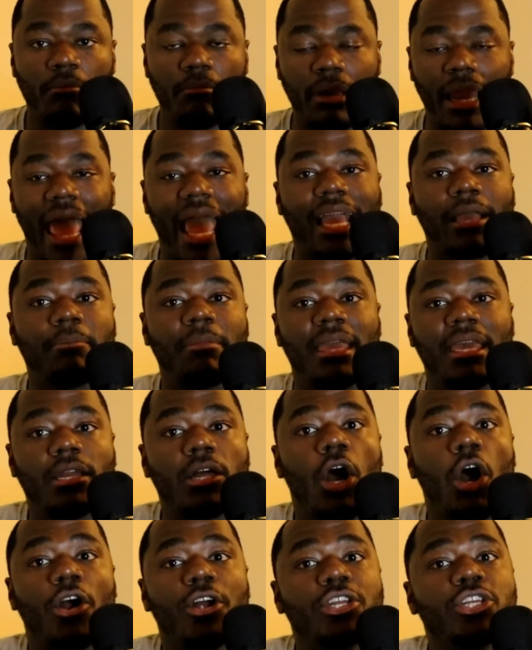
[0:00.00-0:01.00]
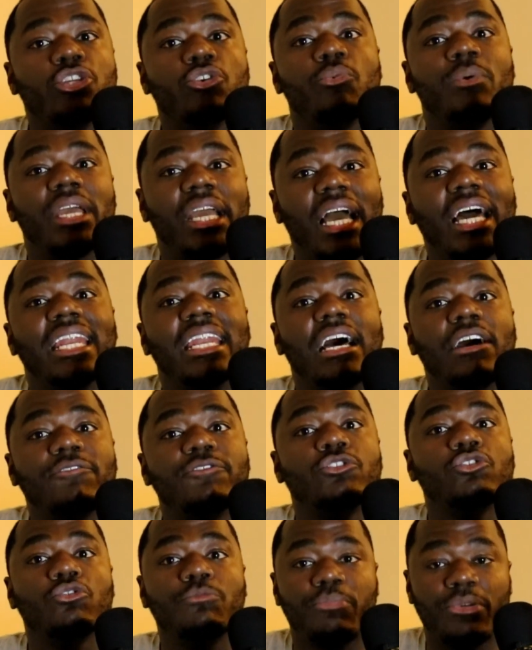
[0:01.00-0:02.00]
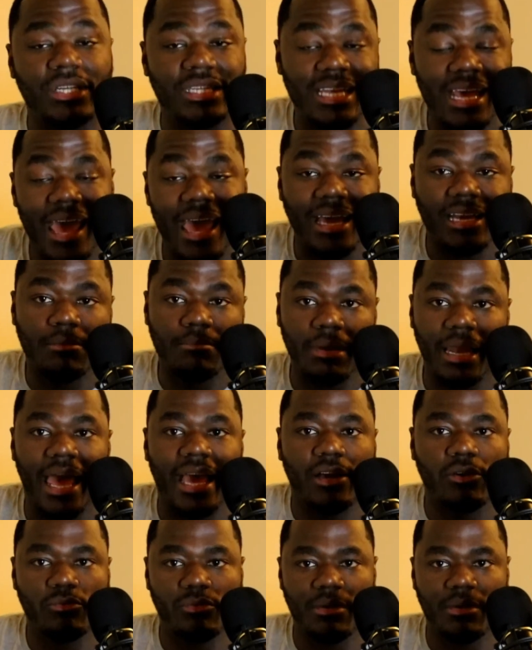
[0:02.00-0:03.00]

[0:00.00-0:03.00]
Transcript: black men aren't doing enough to protect black